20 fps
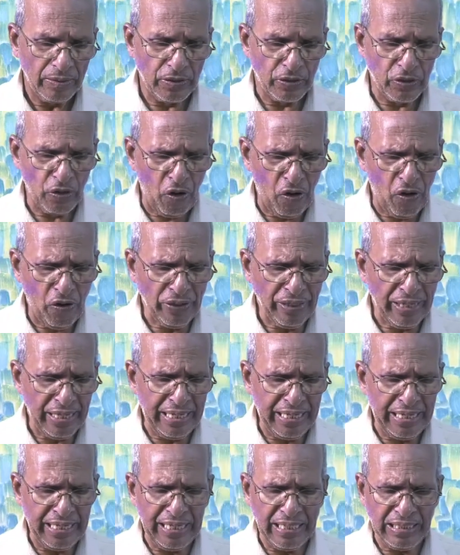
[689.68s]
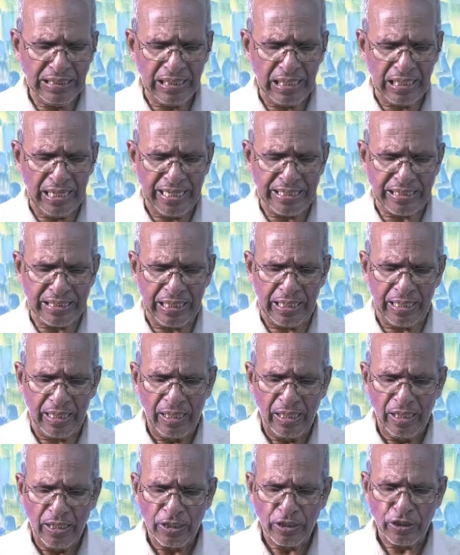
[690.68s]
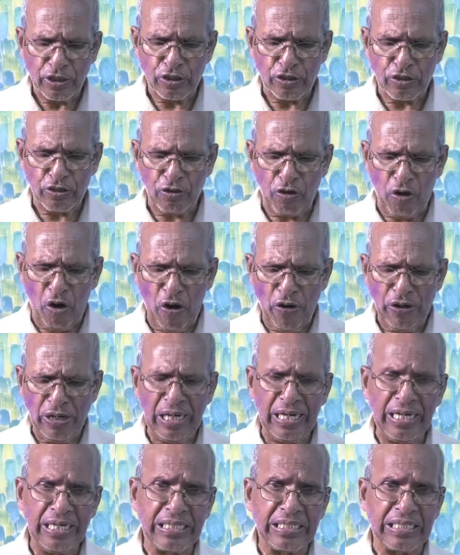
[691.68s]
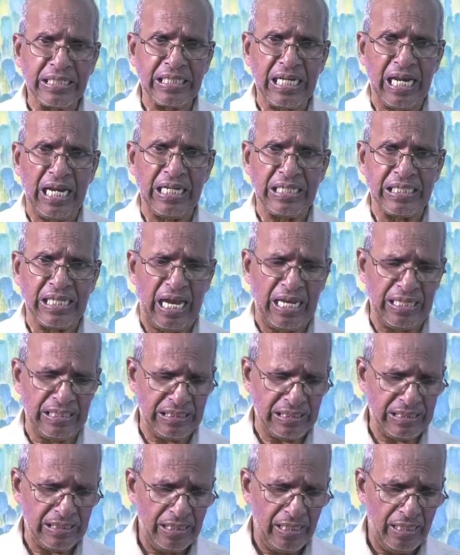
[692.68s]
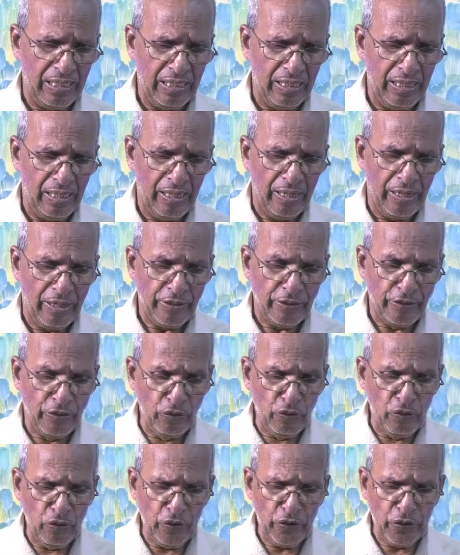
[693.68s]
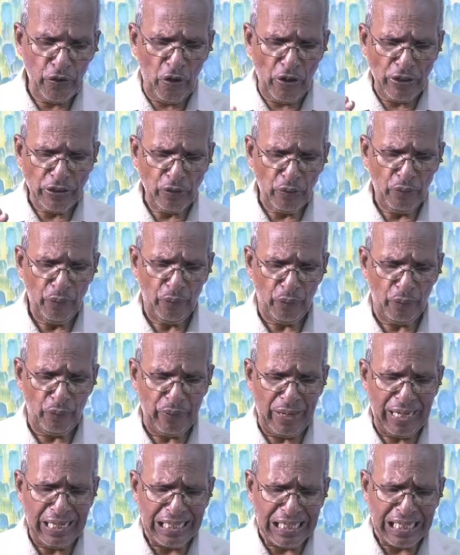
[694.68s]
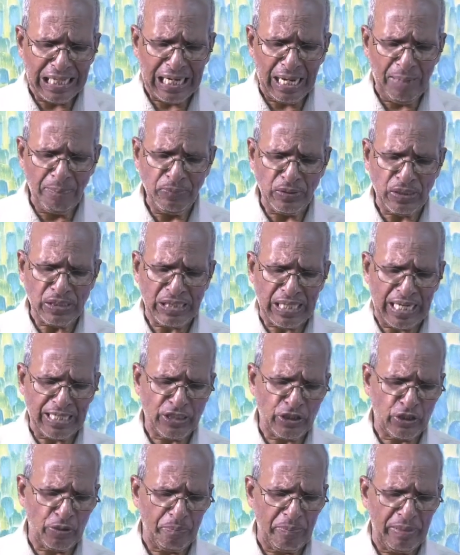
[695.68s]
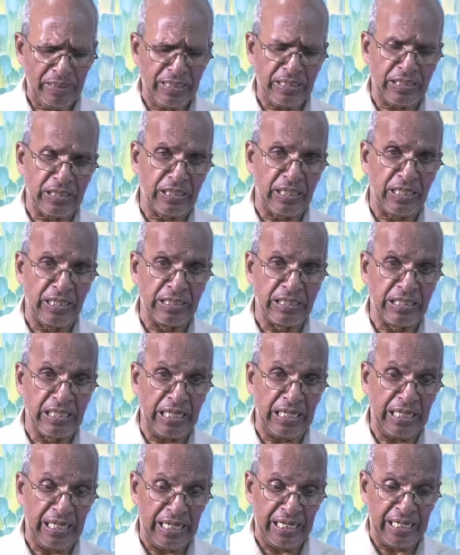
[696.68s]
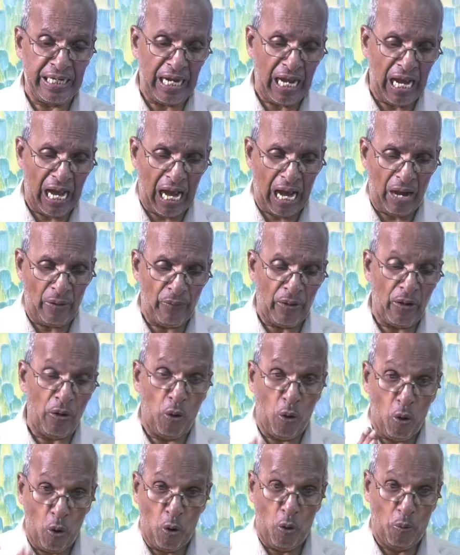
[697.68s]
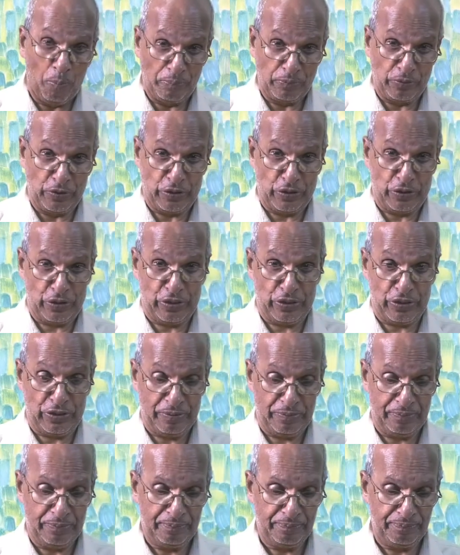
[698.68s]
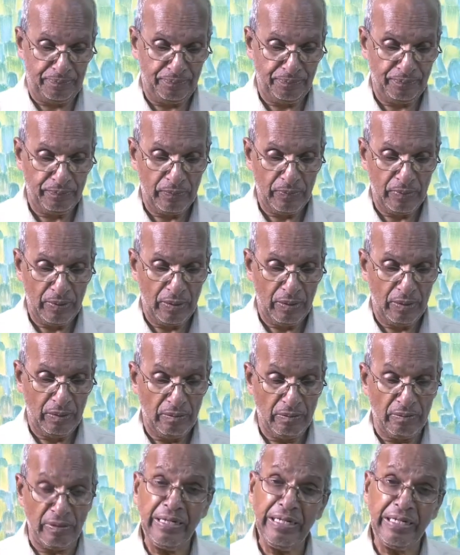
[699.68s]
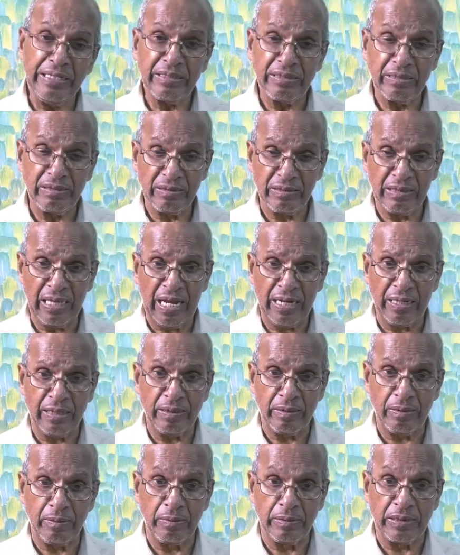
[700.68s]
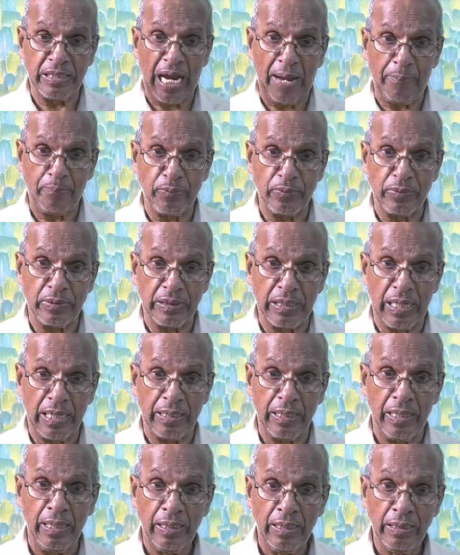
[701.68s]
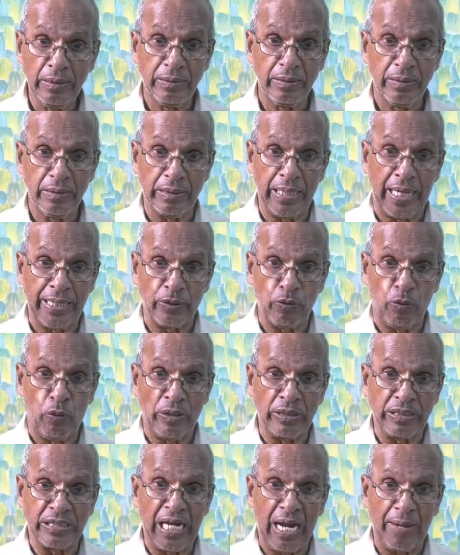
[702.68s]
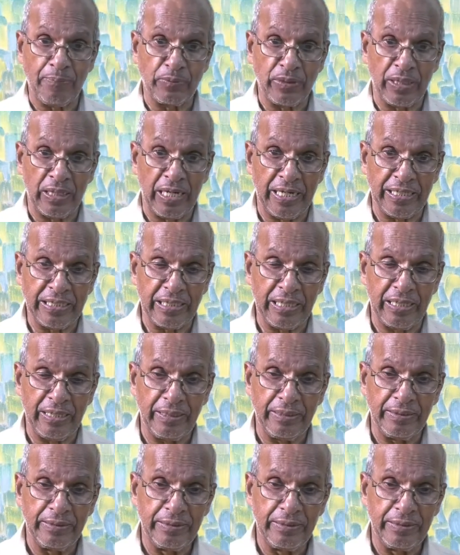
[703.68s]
John, in his letter, strongly tells us, do not welcome such ministers in our homes. Read that chapter, that one chapter letter.